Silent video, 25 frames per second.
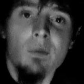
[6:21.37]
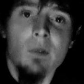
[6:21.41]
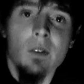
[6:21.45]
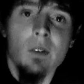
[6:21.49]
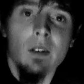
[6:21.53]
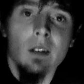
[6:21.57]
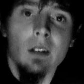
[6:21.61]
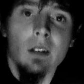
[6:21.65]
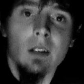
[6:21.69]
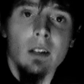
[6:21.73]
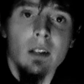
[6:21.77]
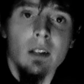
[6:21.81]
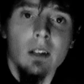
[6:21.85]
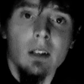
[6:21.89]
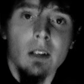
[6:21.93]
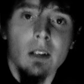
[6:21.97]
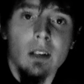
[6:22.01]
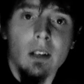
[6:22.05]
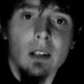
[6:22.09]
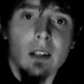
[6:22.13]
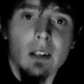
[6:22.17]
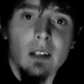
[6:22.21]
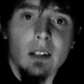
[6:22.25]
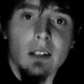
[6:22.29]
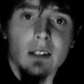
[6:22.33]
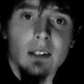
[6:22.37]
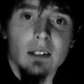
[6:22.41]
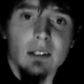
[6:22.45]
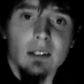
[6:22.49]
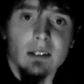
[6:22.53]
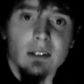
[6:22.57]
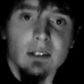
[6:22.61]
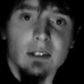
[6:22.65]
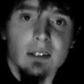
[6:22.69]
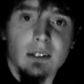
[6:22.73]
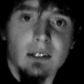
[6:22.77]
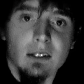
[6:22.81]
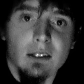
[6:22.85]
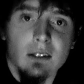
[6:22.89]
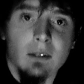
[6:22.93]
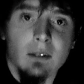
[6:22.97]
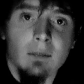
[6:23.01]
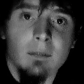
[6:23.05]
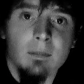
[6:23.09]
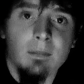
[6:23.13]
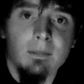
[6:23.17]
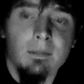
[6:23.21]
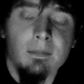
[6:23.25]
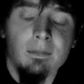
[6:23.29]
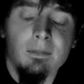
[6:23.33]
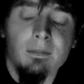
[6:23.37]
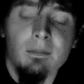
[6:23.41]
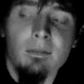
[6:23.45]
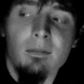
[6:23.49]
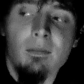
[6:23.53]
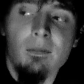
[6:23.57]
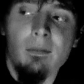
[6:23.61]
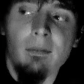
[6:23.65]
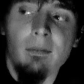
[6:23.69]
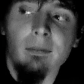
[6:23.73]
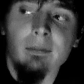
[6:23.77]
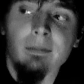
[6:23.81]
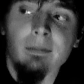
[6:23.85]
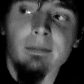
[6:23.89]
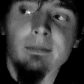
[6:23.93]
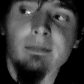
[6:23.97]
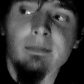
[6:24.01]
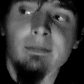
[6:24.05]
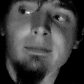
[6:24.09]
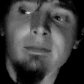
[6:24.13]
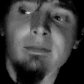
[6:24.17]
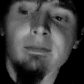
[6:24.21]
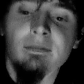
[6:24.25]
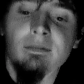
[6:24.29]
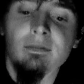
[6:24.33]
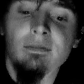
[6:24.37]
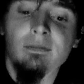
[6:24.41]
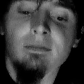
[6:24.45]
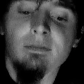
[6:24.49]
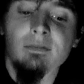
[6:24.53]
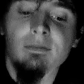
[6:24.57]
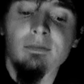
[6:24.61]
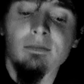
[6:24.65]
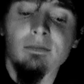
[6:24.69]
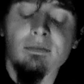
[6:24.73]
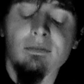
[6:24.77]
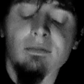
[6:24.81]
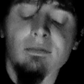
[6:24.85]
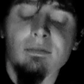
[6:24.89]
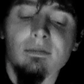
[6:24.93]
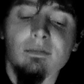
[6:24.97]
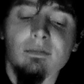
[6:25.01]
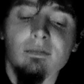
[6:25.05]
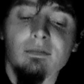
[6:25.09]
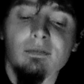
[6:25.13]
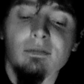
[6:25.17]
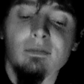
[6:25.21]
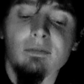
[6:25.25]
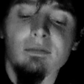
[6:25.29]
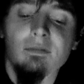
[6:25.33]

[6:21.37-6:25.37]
(no one is talking)